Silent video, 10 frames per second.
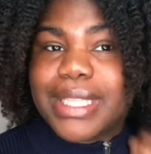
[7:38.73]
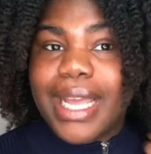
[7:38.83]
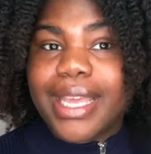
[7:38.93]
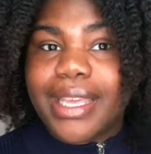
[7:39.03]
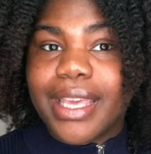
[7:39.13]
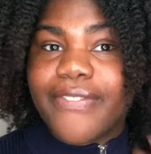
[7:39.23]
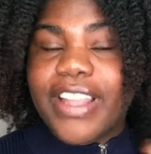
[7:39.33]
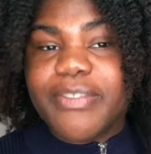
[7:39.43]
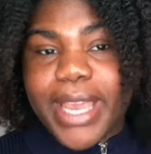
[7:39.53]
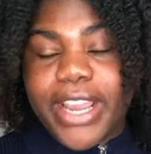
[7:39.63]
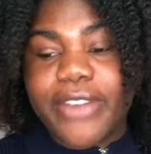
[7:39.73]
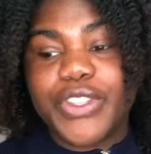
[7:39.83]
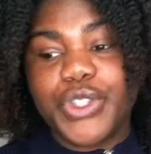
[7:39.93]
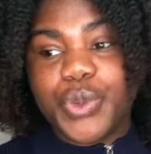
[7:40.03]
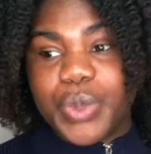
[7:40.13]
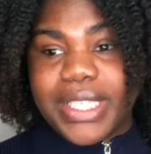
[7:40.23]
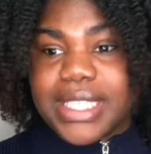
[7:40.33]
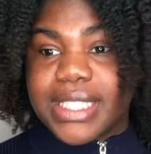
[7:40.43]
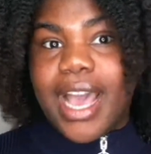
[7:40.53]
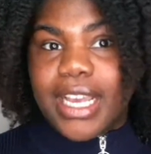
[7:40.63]
Like, if I left my hair in for 2
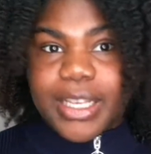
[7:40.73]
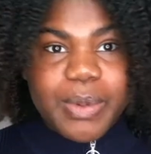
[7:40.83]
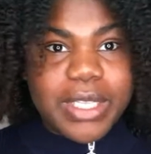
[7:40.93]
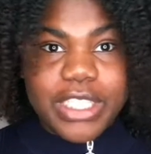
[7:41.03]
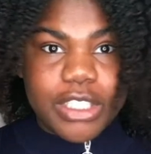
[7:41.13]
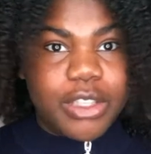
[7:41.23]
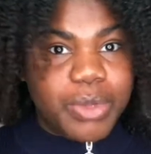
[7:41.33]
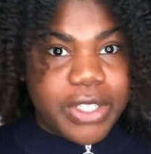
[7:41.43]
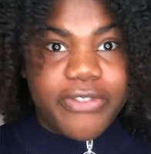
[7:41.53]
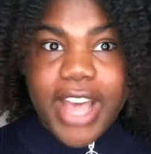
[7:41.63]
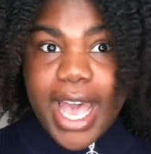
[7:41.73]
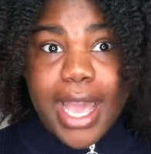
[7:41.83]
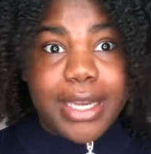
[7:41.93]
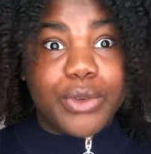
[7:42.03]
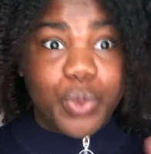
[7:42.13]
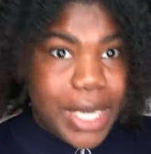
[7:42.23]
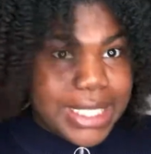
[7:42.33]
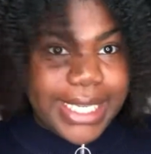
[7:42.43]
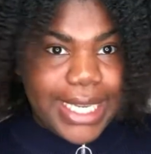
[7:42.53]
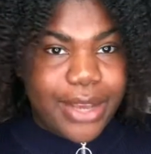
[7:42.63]
weeks, I expect it to be defined when I
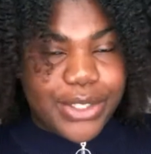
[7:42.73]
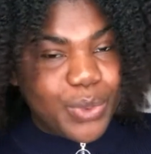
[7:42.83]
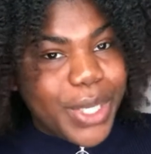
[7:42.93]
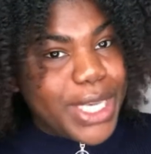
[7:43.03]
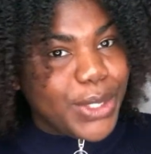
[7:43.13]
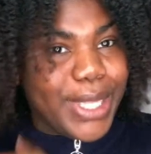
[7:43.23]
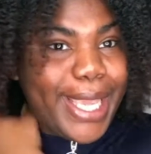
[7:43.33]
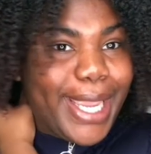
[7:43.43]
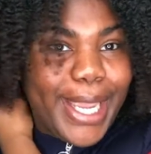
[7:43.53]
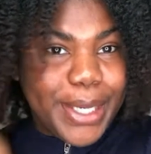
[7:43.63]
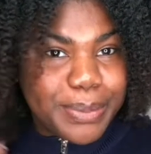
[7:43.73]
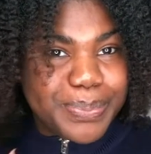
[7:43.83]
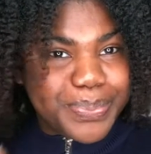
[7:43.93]
take it out as well. And